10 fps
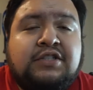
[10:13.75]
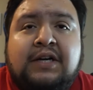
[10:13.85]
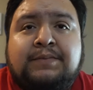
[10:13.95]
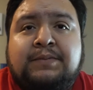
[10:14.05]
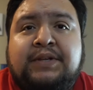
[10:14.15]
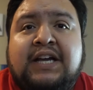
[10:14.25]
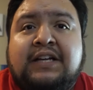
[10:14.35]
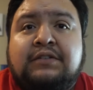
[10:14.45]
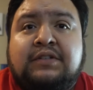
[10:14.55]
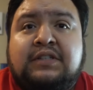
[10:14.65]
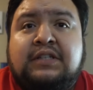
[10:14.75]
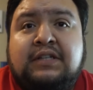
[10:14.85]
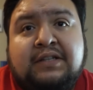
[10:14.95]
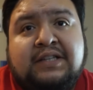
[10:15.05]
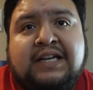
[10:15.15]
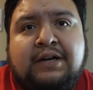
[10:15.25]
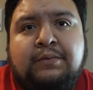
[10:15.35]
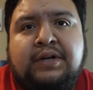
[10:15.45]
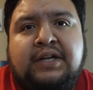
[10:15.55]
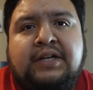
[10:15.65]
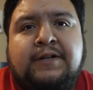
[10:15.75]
job to be handled that way.